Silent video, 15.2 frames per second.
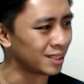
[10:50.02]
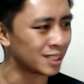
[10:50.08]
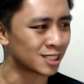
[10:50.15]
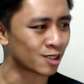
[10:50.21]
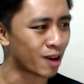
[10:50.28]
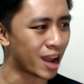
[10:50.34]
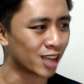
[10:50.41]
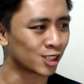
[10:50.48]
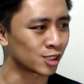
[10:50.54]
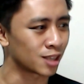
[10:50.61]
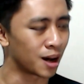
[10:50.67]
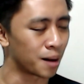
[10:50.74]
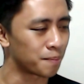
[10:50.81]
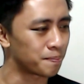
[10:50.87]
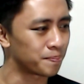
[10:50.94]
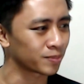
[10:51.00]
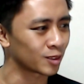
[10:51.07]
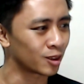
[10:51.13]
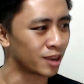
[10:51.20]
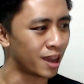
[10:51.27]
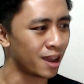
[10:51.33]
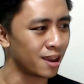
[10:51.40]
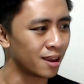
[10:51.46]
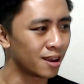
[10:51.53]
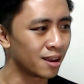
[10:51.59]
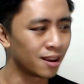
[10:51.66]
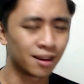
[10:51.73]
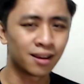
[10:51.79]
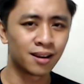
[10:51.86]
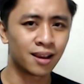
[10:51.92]
scratched up, okay?
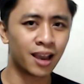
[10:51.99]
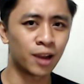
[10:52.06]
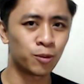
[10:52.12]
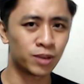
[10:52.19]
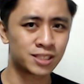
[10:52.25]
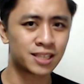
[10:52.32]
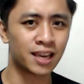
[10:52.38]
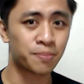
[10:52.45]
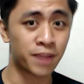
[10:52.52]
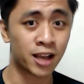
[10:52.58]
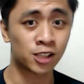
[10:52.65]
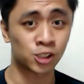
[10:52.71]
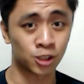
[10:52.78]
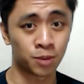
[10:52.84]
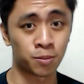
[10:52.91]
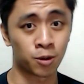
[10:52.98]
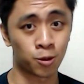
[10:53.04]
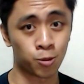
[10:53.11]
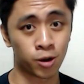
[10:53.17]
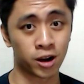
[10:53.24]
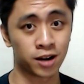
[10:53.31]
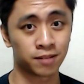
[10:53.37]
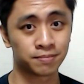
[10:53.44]
And we take match number 1.